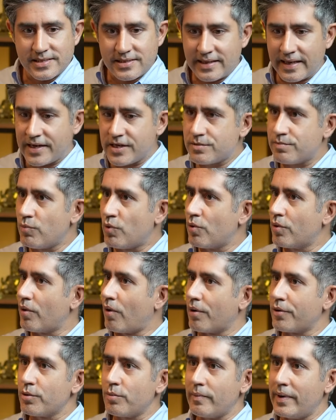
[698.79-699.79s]
is more
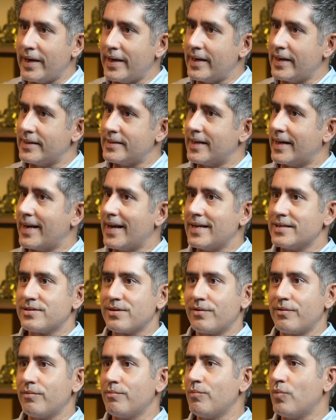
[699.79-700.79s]
automated, that has
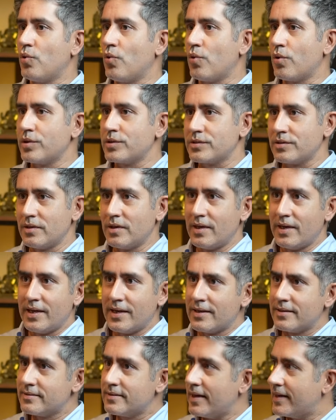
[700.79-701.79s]
a remote,
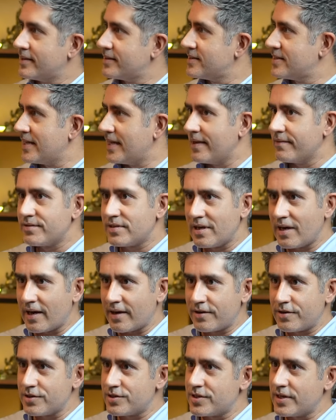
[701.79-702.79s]
that saves
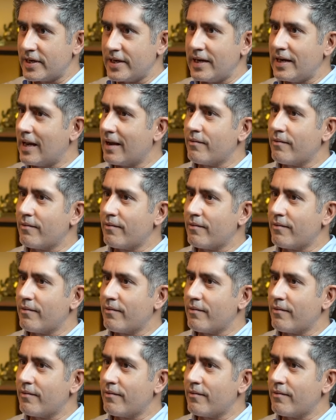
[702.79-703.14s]
electricity.